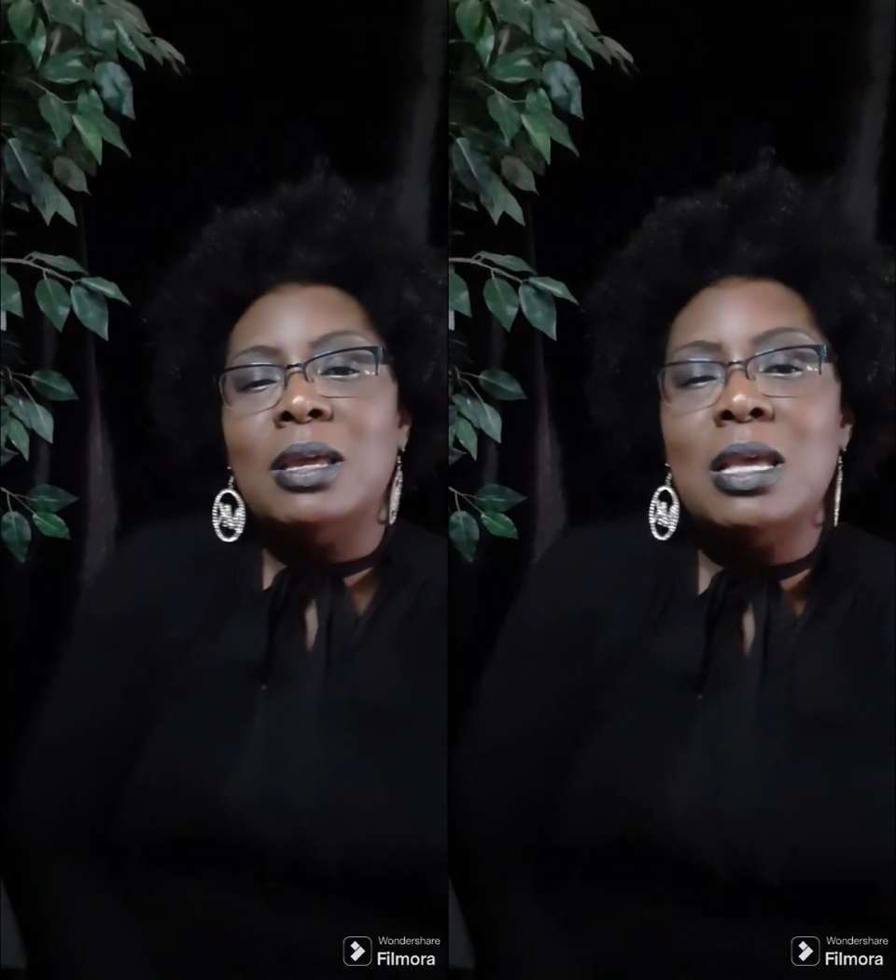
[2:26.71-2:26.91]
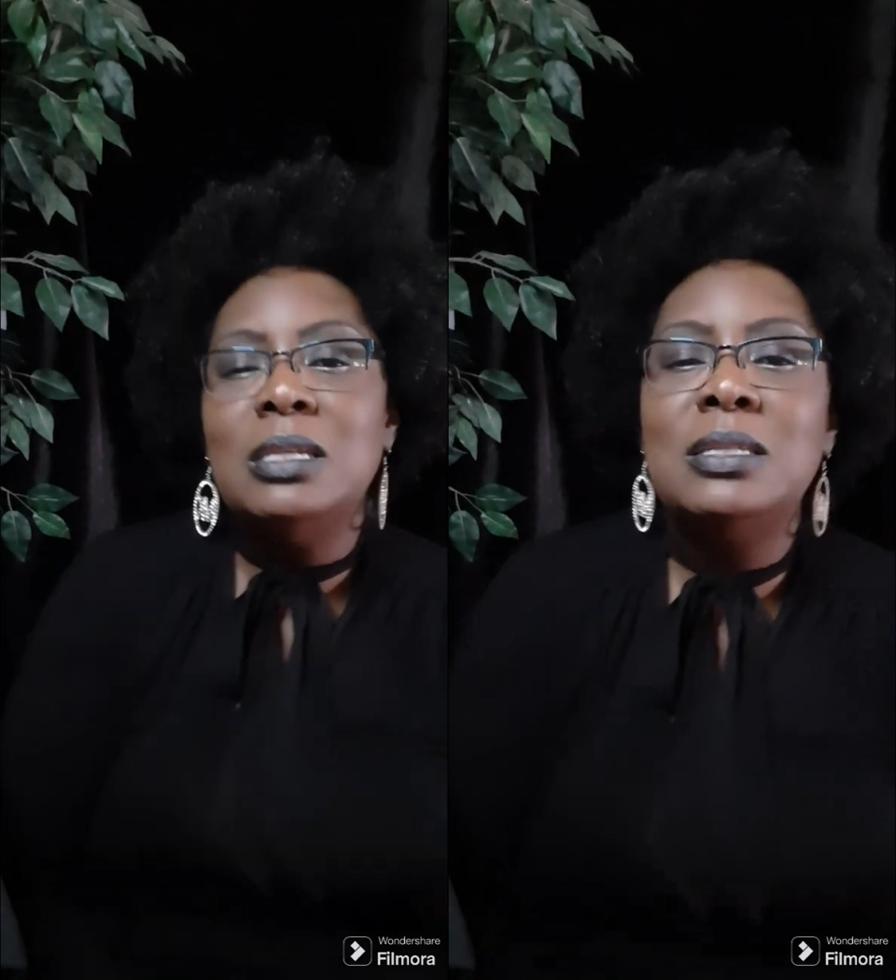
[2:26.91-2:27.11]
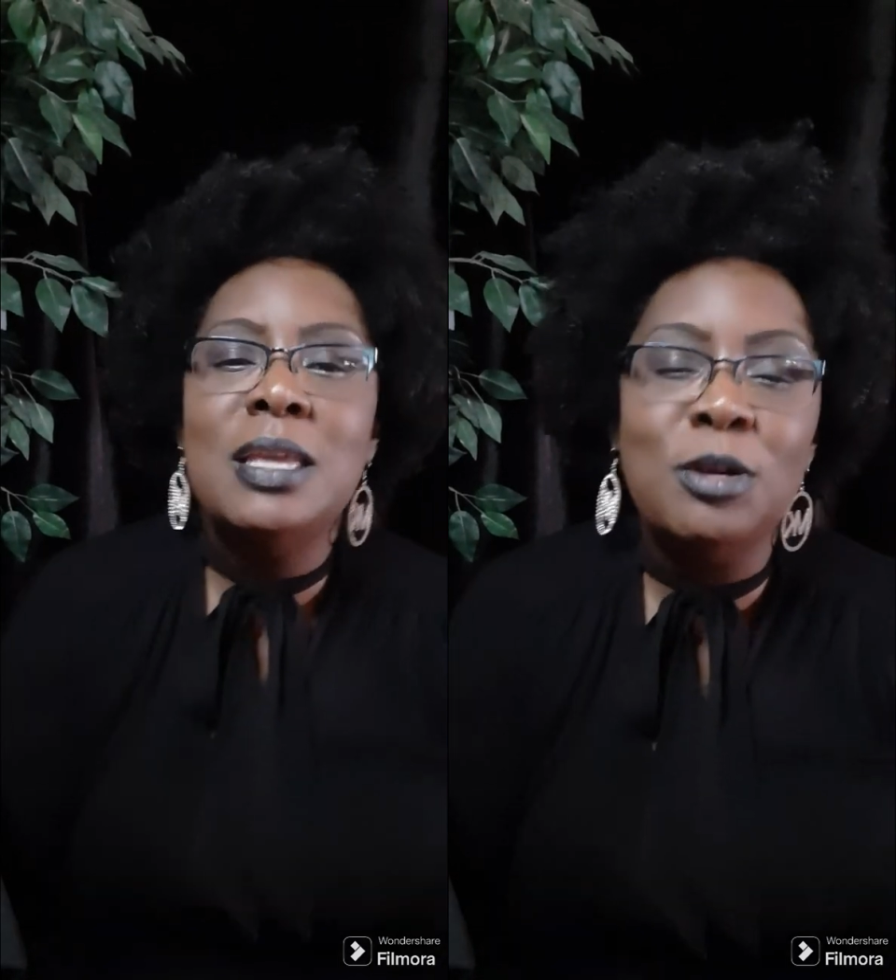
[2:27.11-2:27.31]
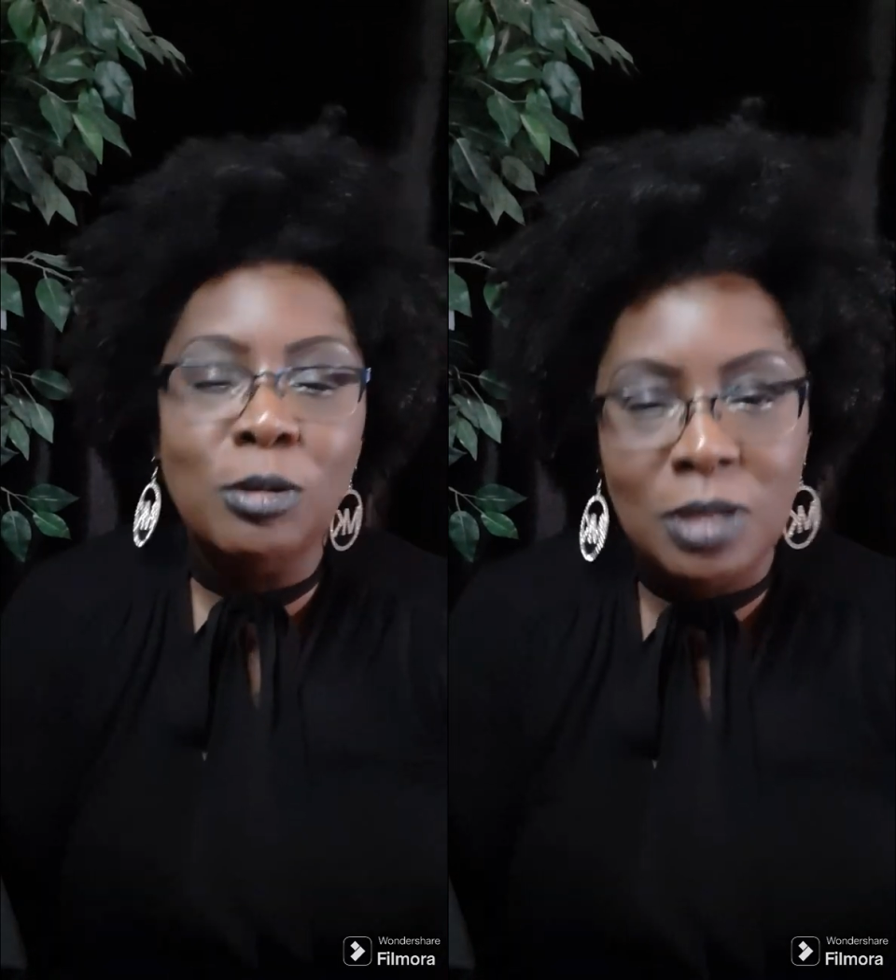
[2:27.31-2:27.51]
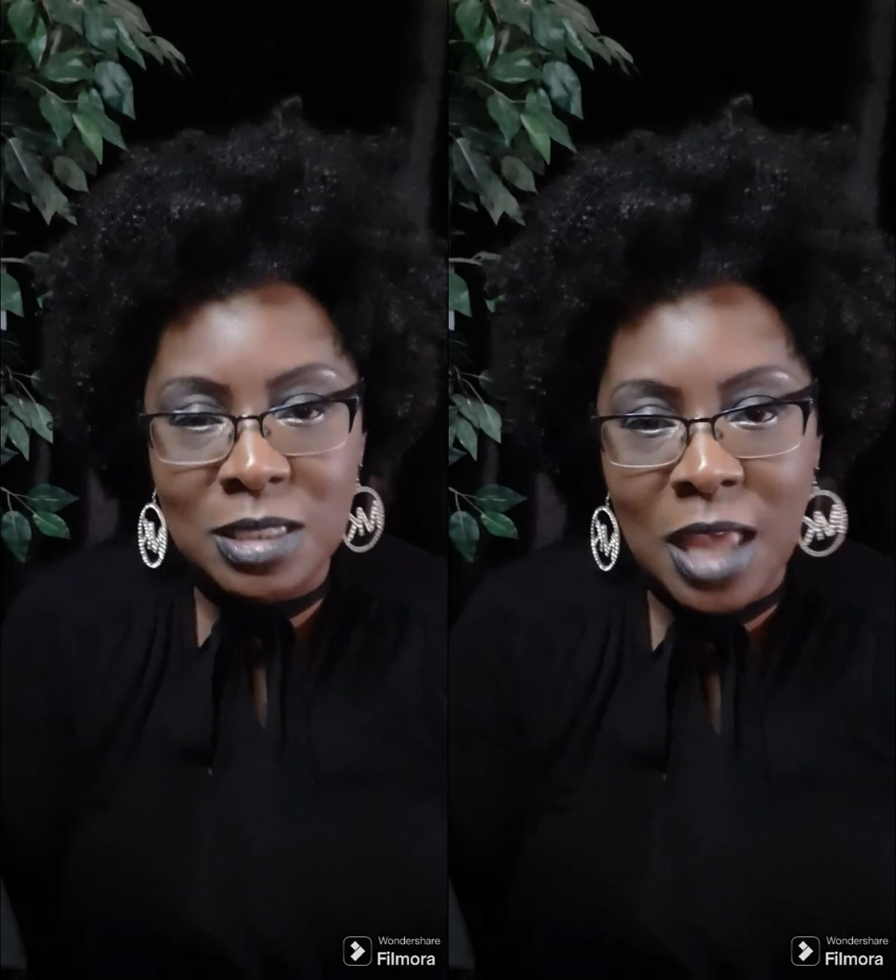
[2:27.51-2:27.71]
he's still
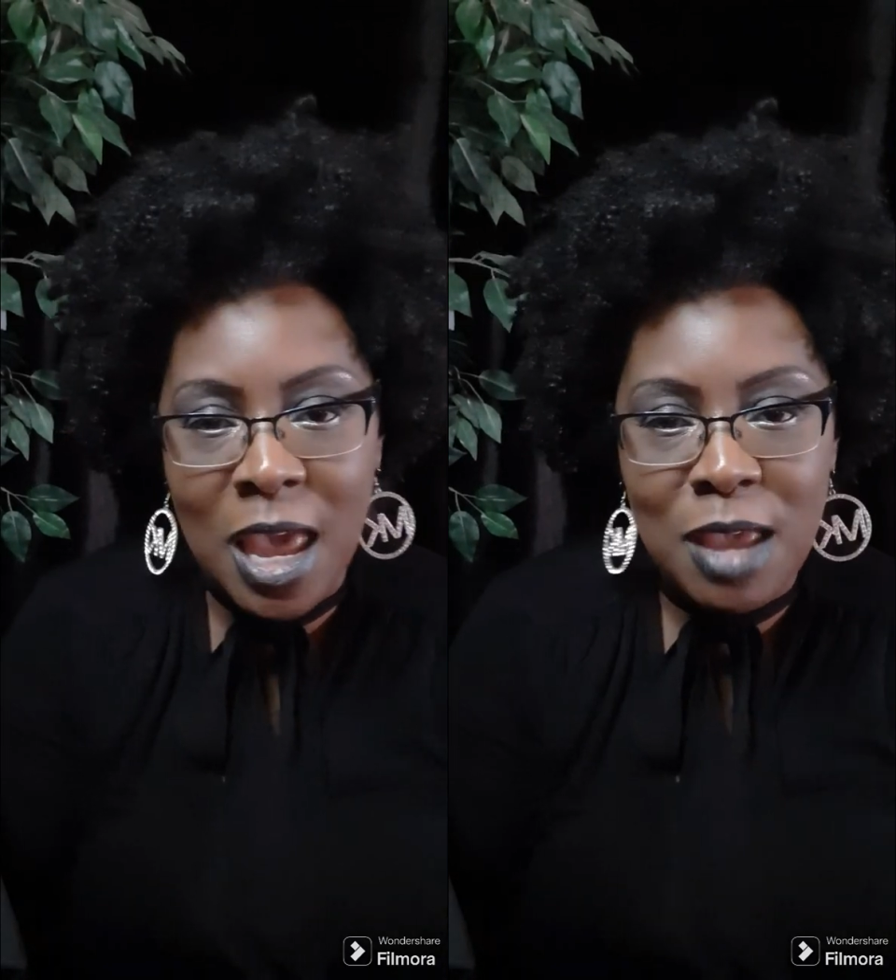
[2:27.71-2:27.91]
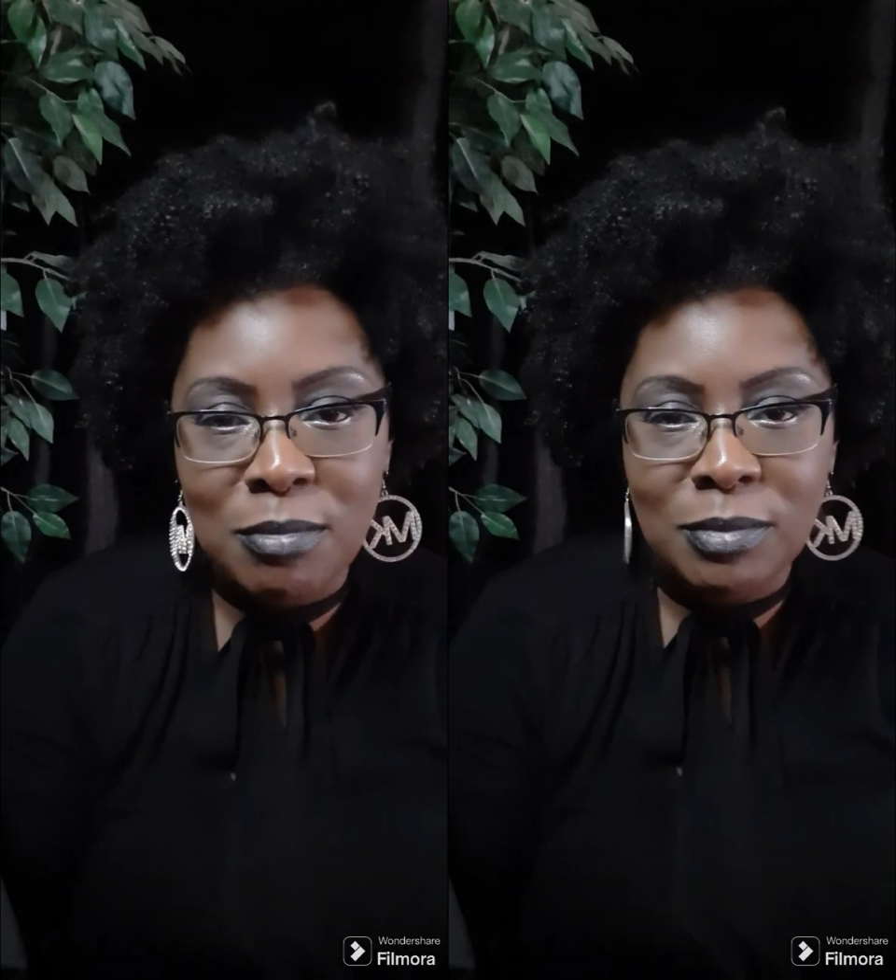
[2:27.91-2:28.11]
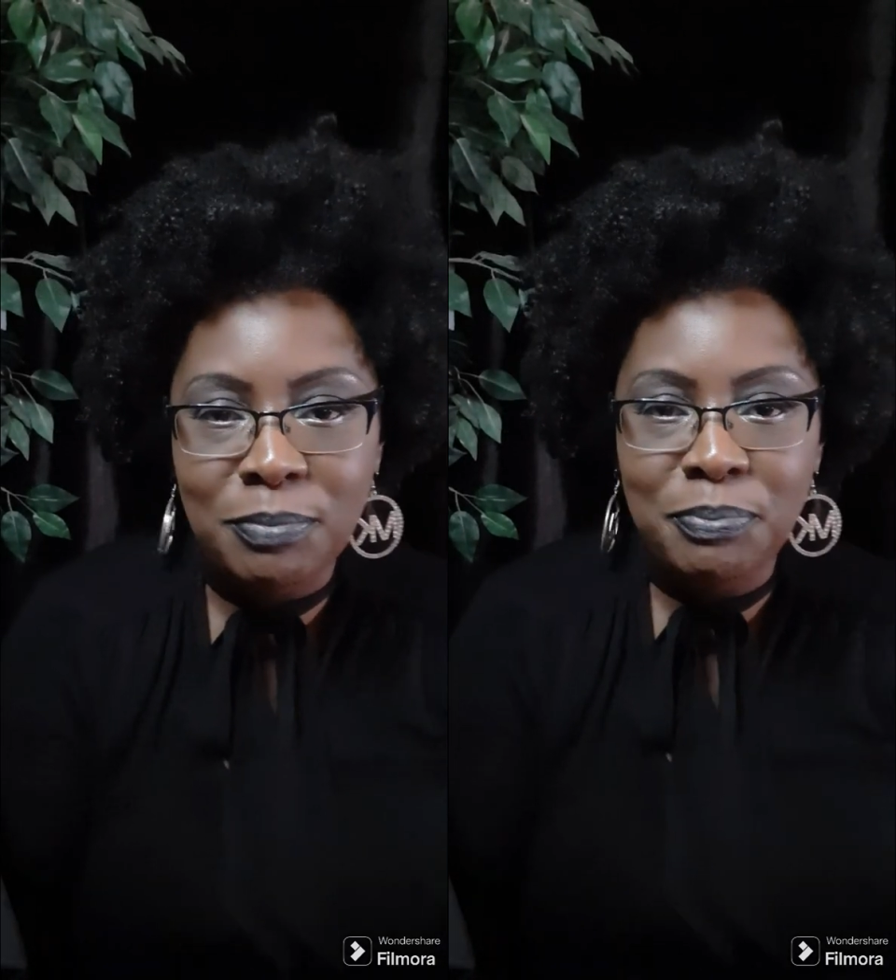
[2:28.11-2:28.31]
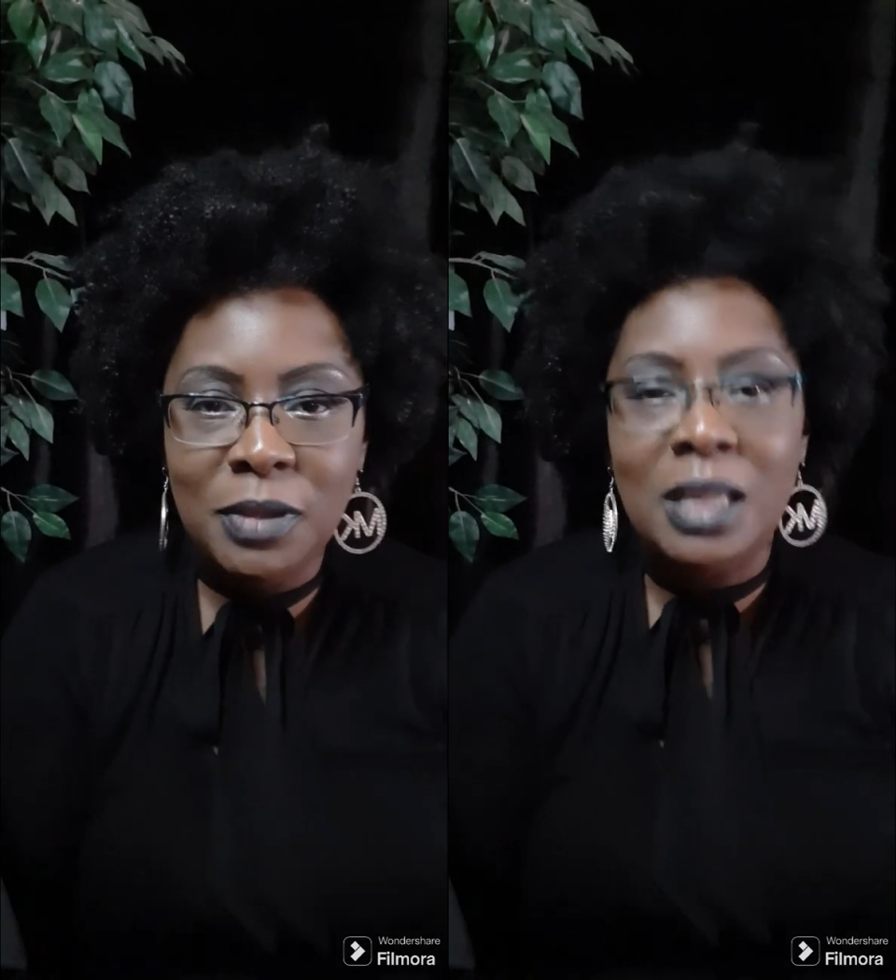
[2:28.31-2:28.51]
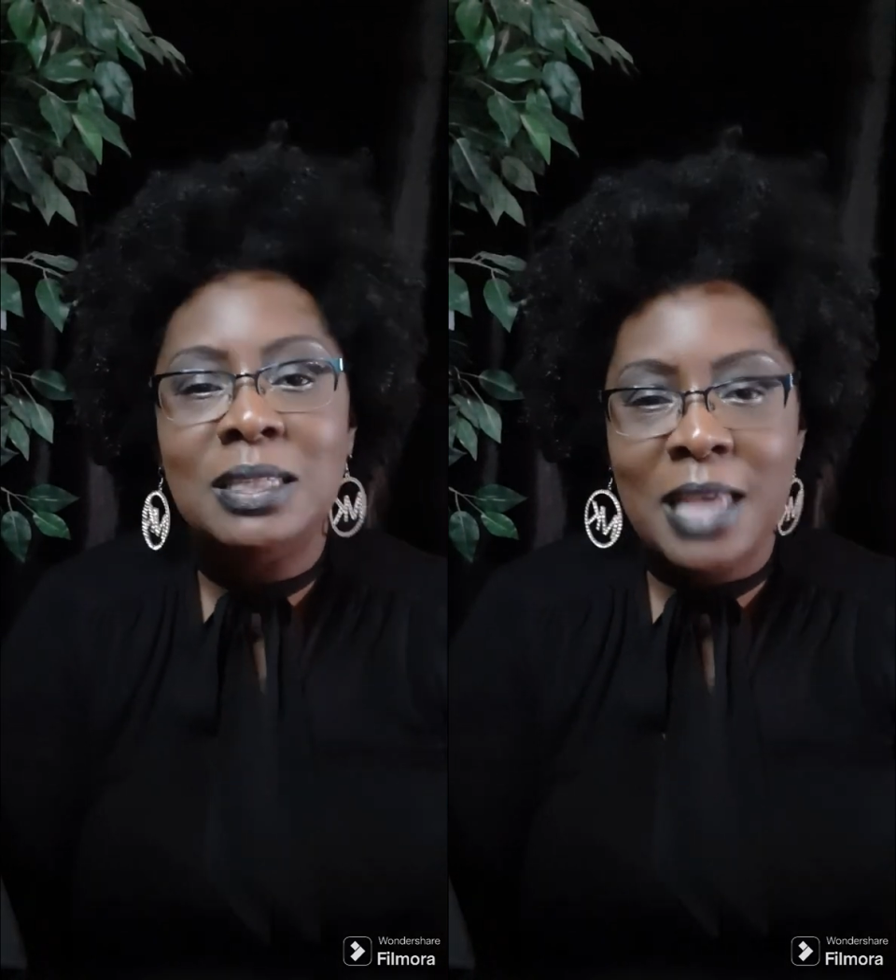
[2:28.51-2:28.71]
the same
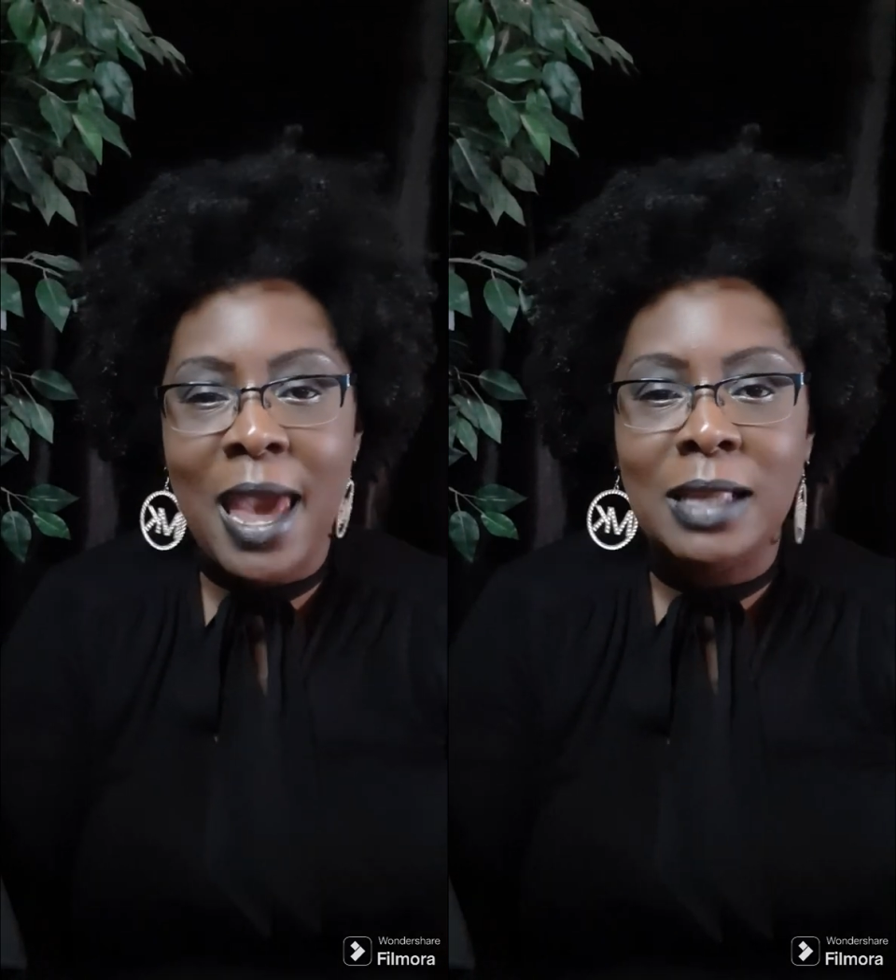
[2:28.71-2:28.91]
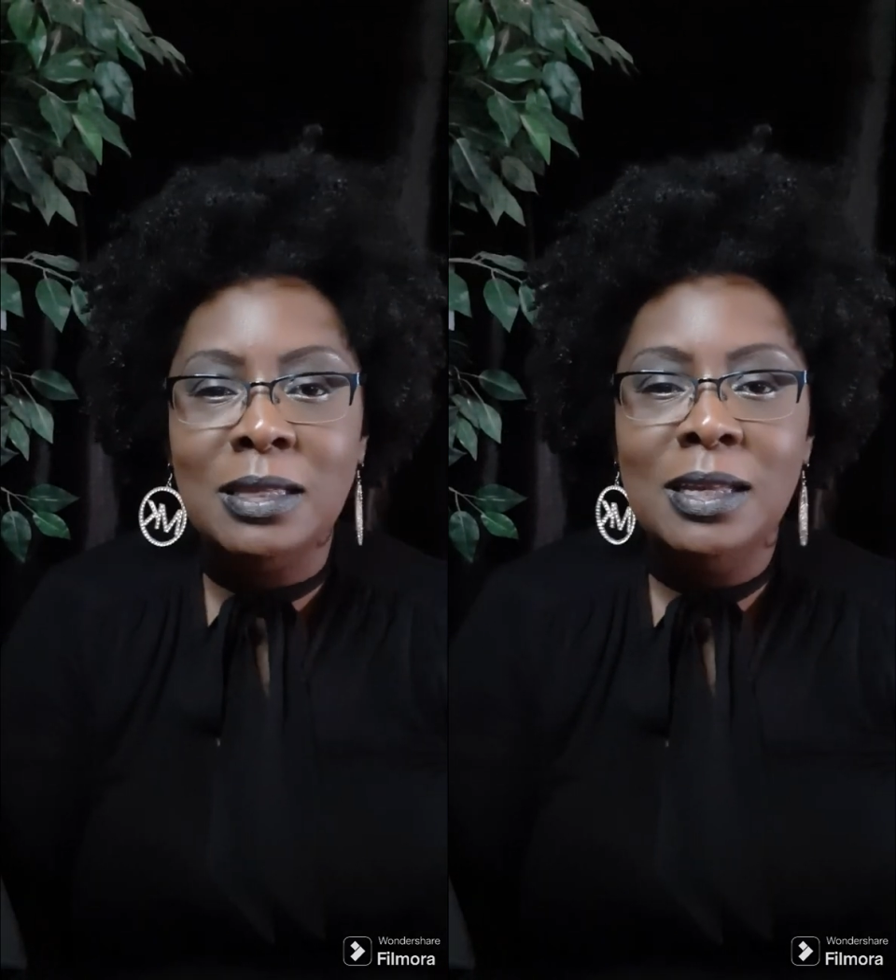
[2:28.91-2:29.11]
exact